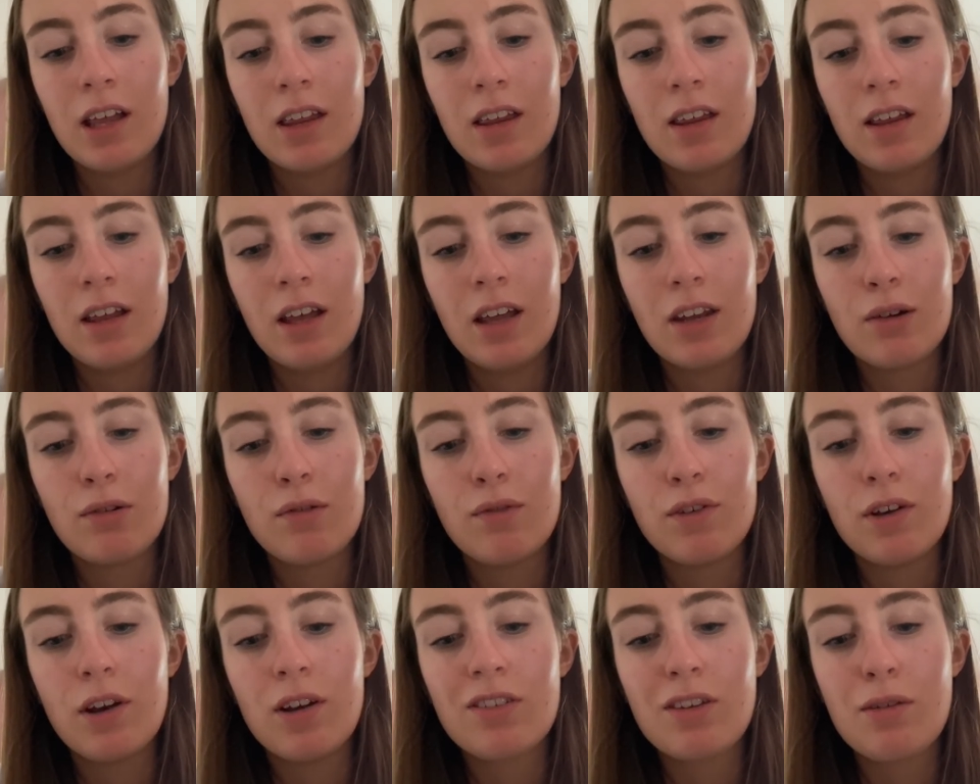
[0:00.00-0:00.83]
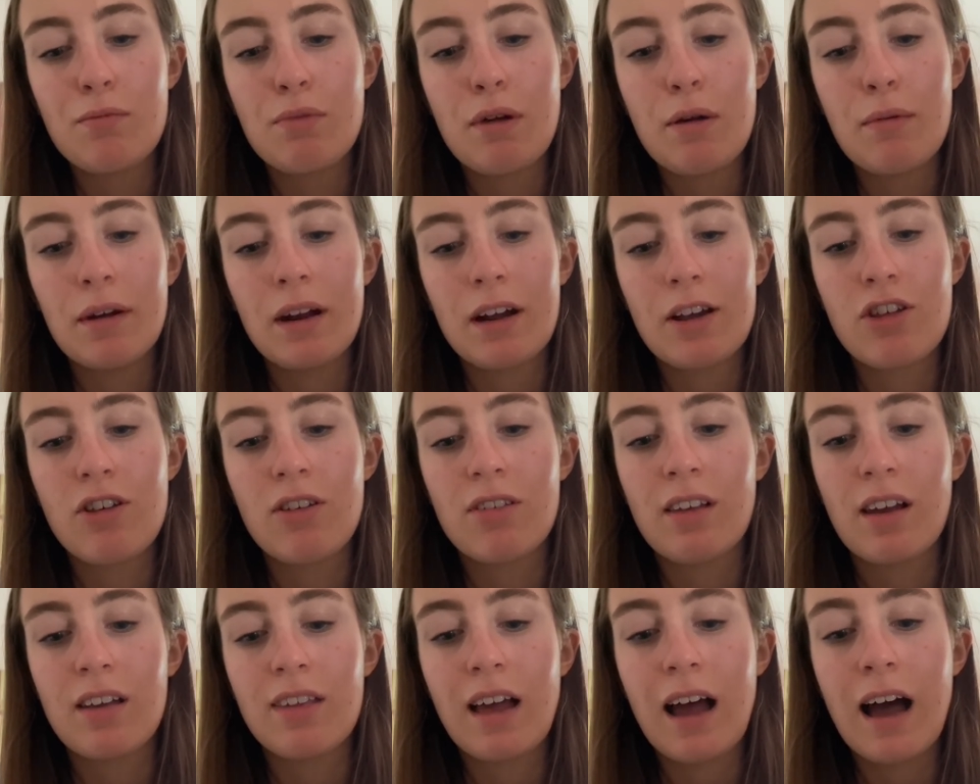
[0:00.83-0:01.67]
the reviews and people actually
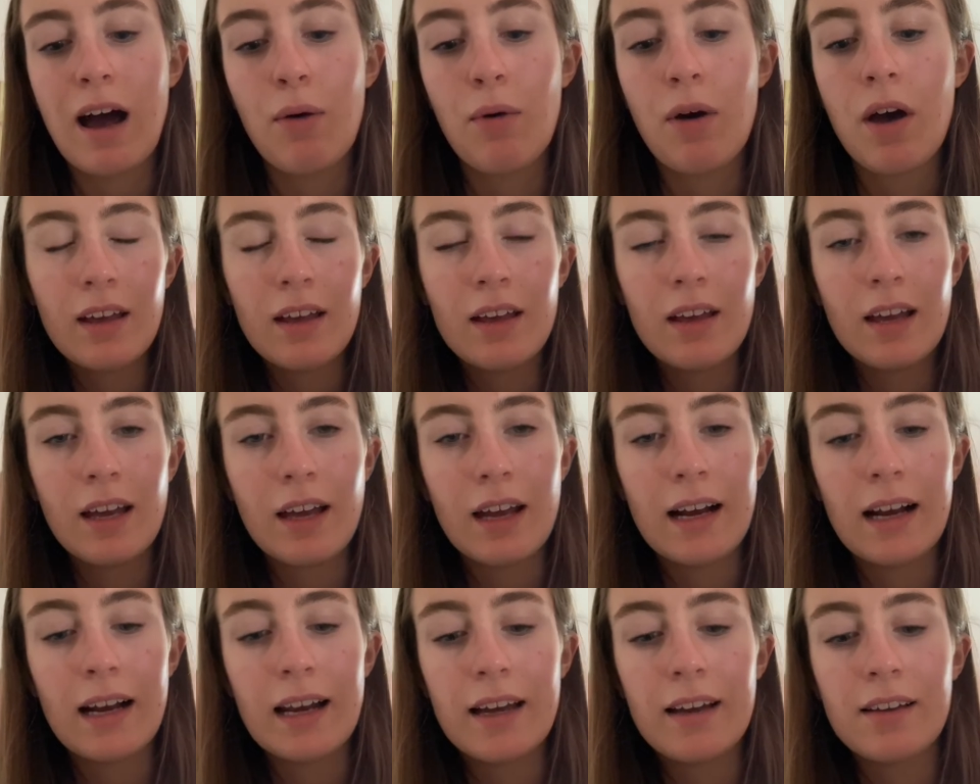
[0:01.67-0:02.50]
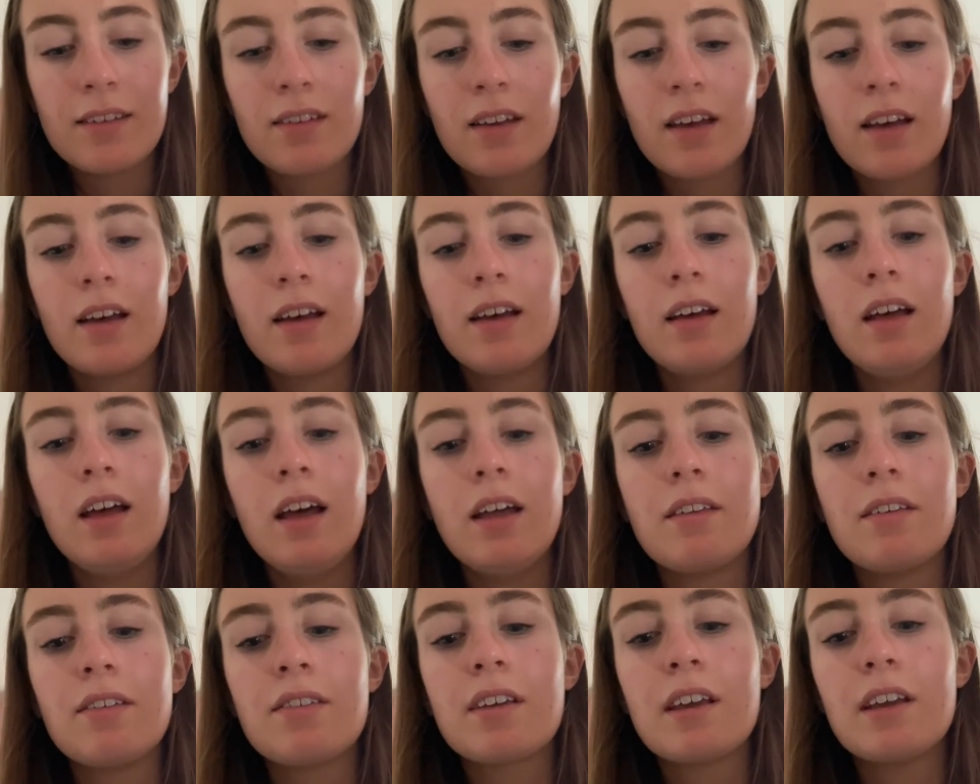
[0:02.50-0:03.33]
said how it cleared
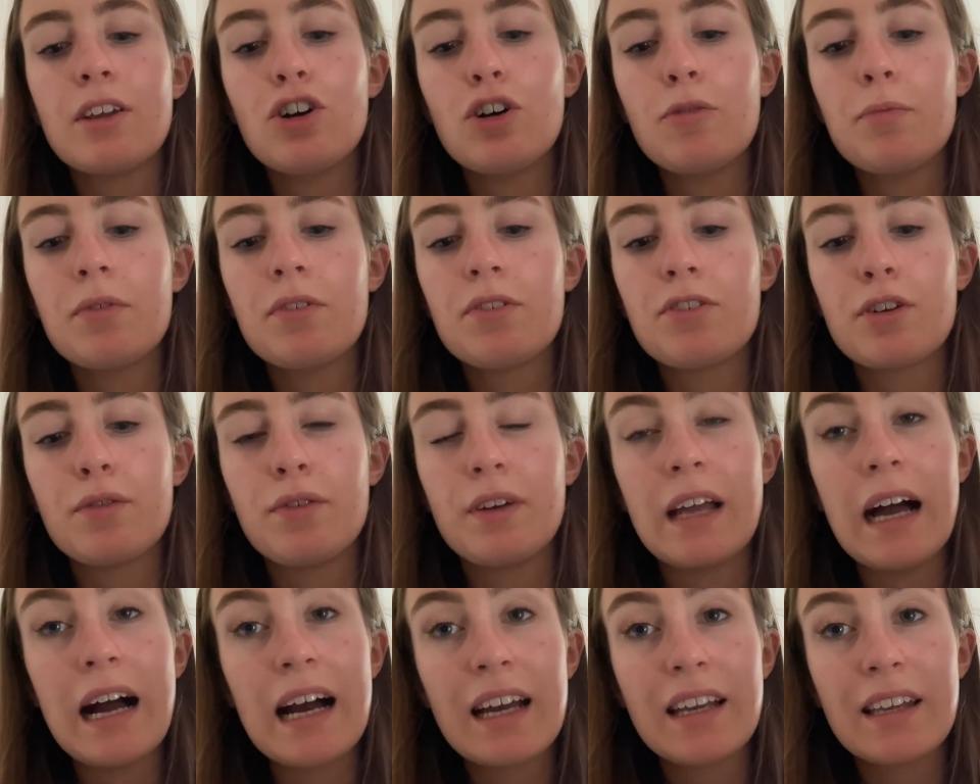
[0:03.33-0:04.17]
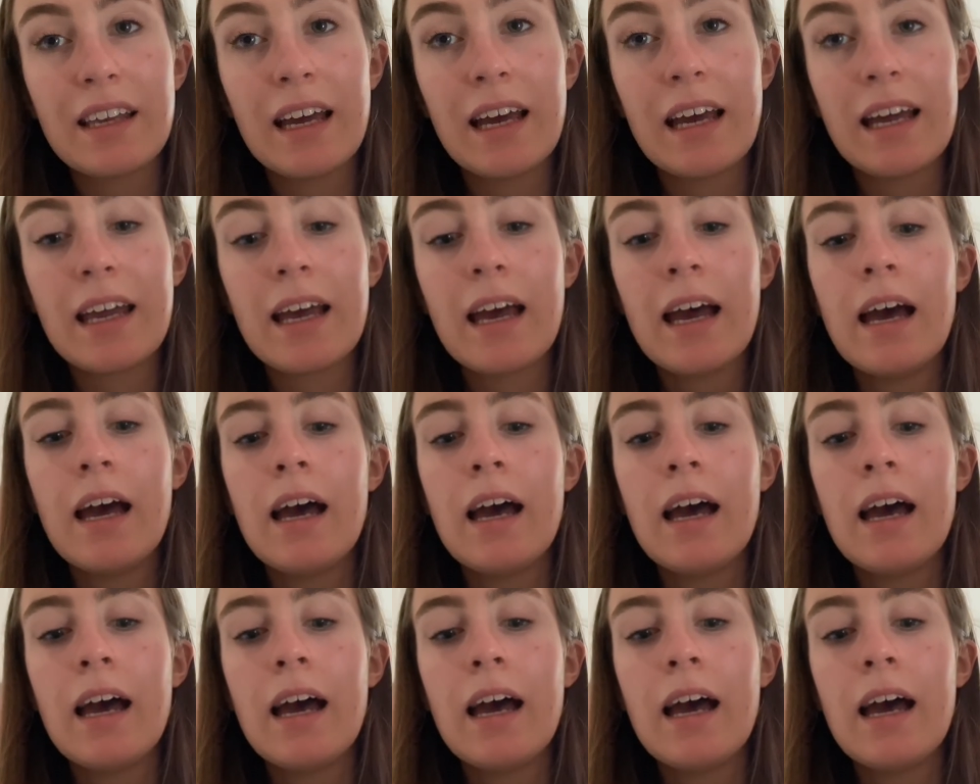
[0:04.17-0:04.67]
the skin up and stuff and acne.